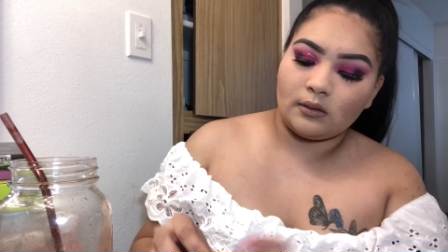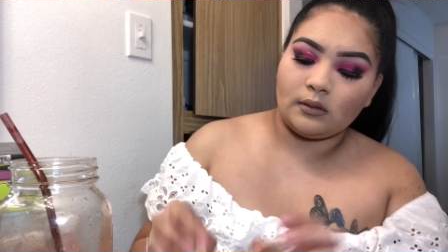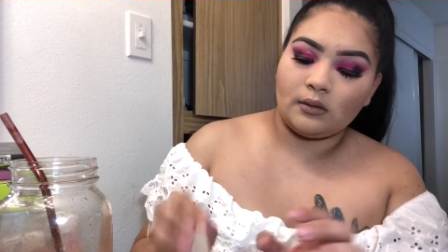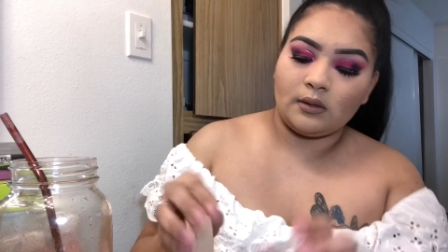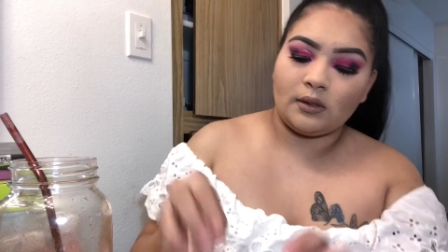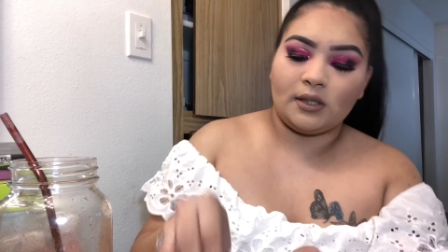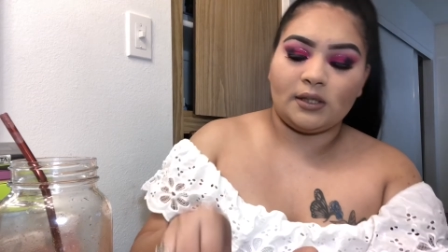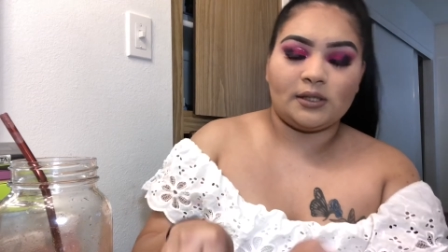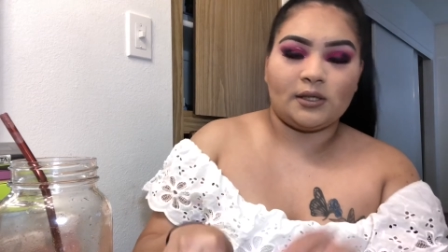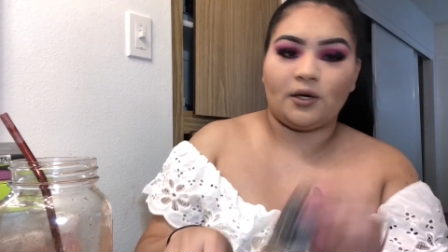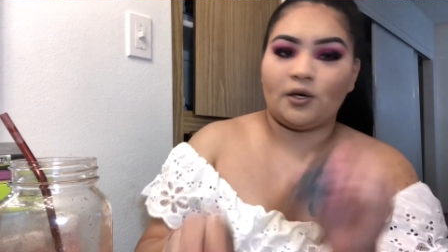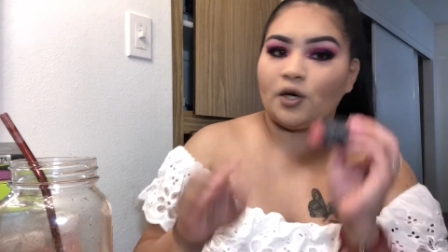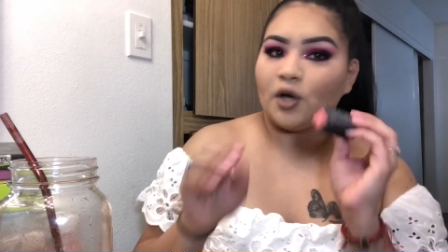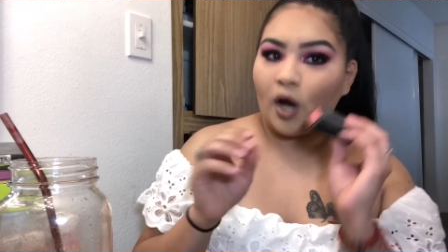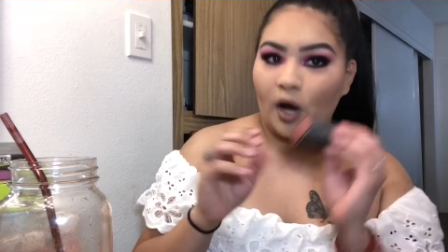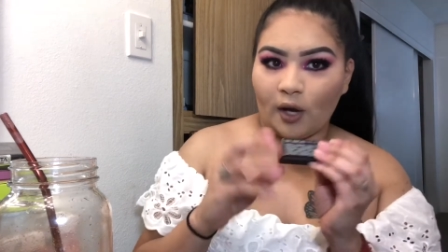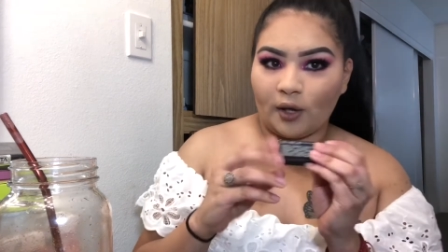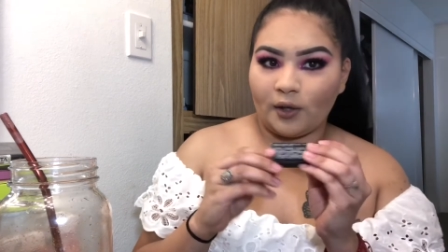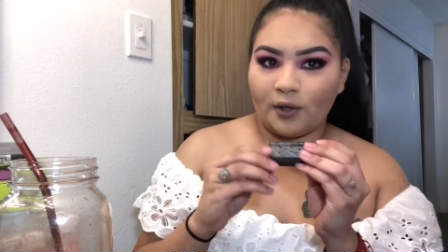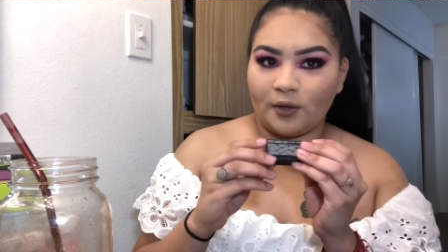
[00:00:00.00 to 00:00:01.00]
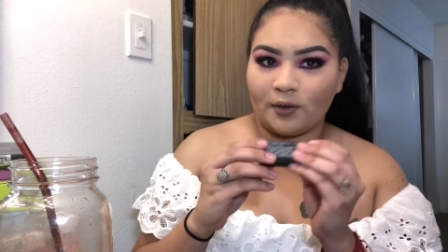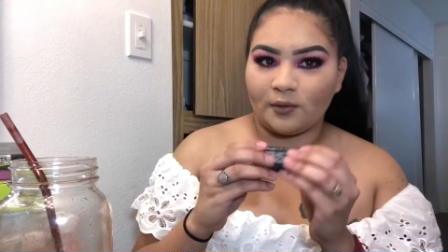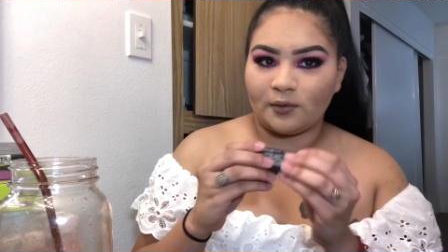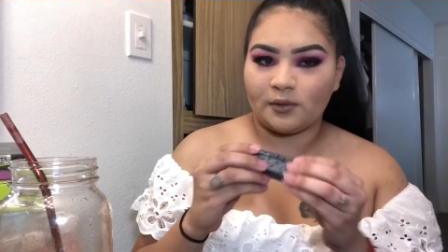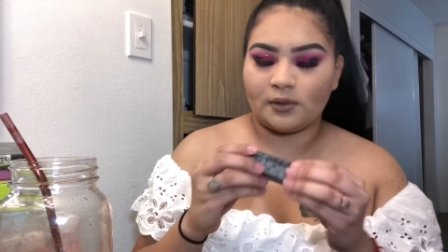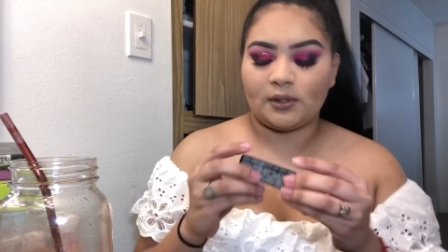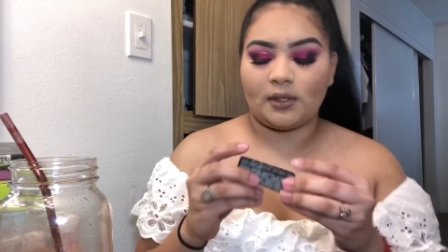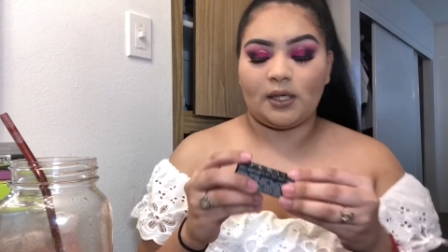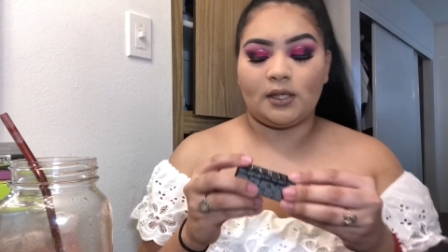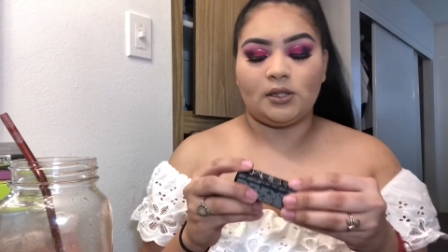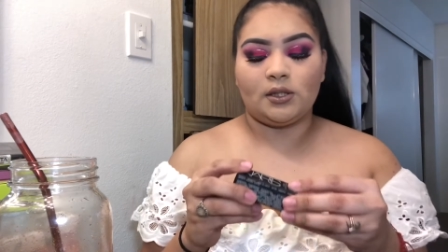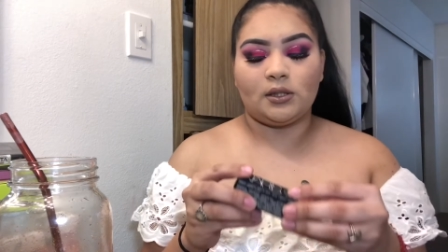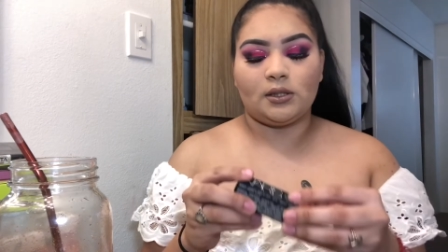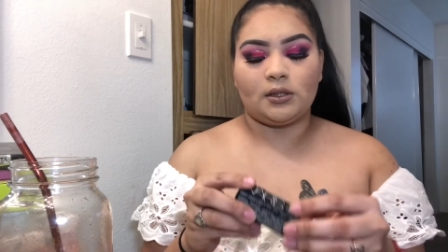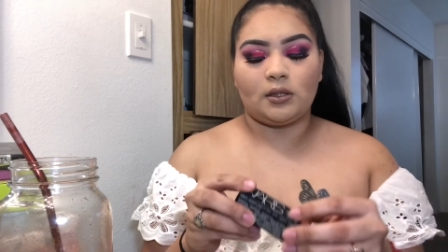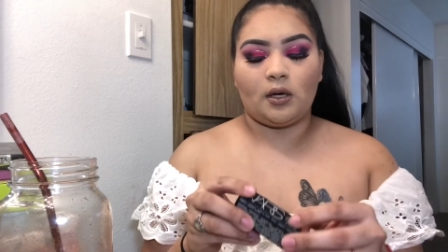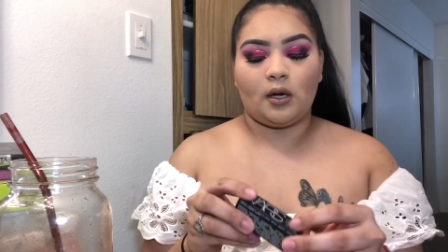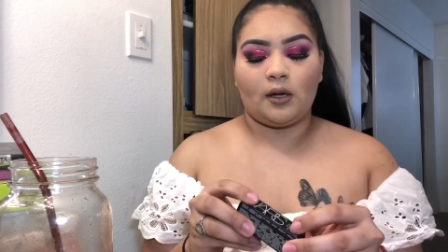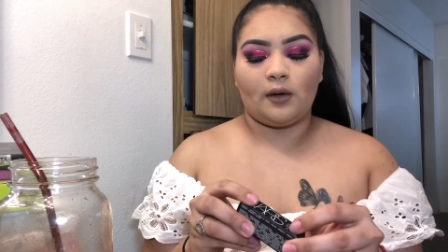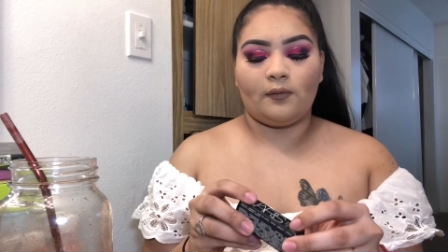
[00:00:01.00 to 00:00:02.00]
These are not used. I just
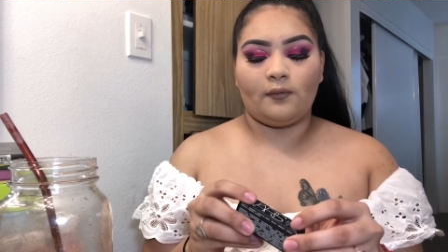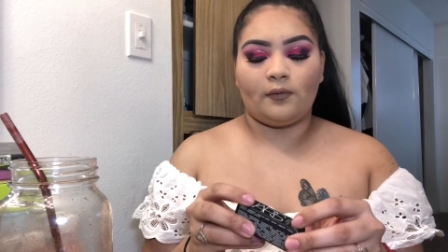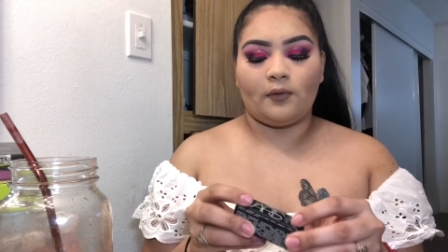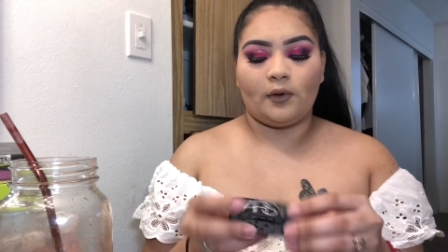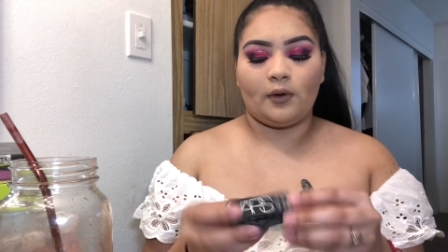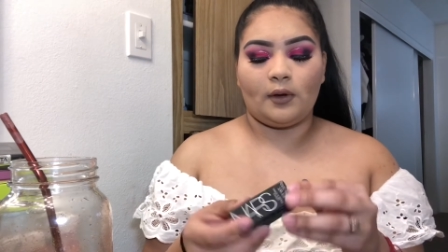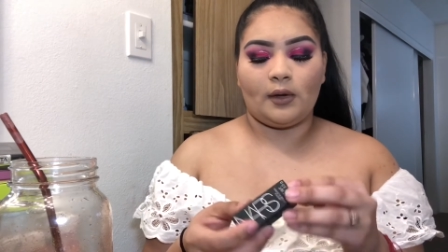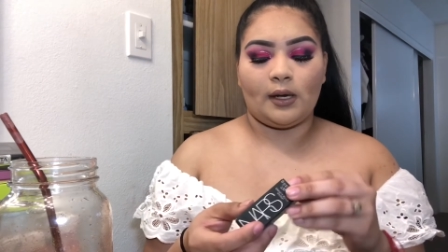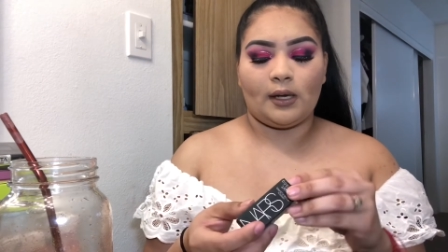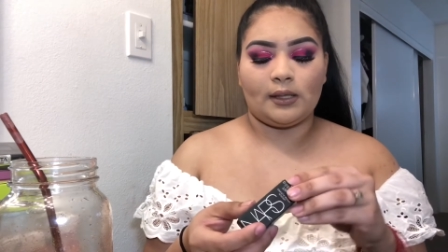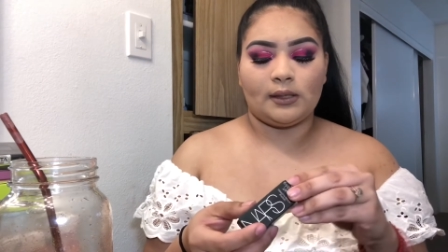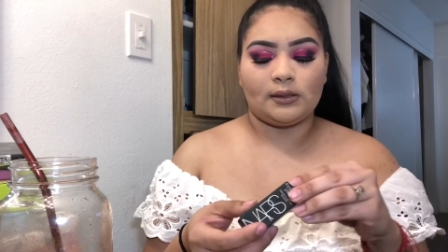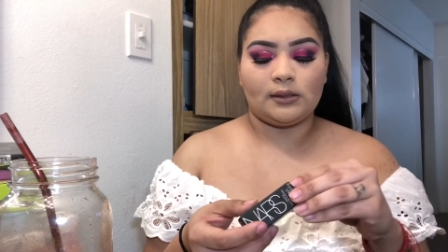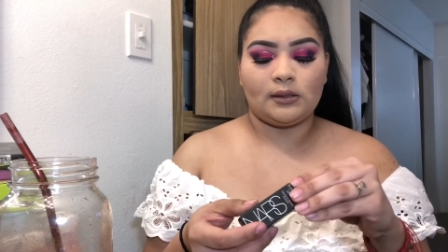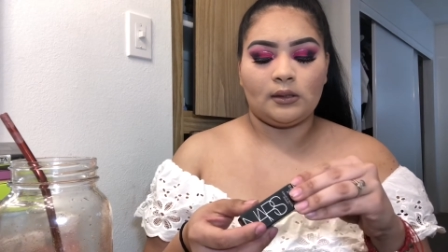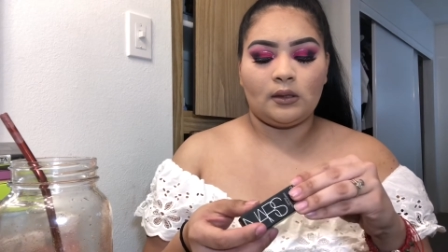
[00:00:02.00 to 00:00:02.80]
got them for you guys.